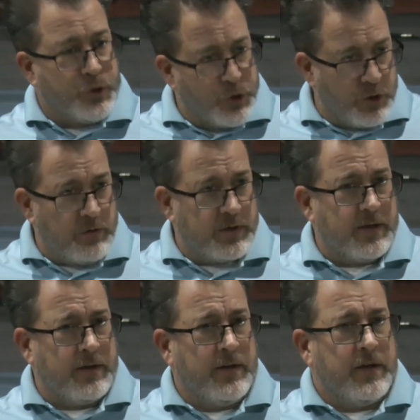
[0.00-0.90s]

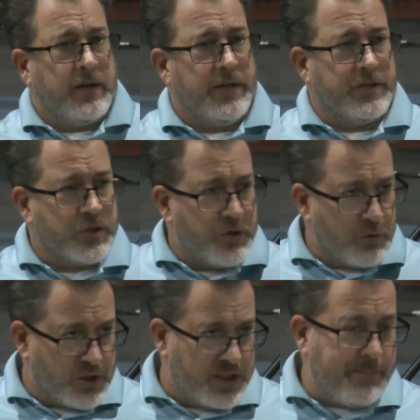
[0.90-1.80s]
Judah is the
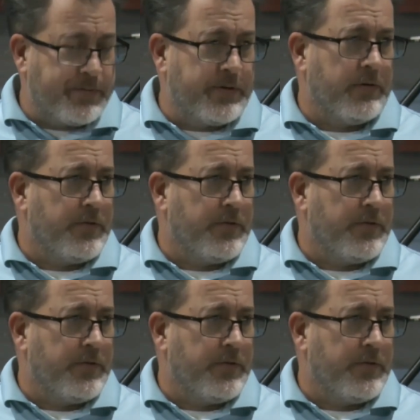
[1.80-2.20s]
scepter,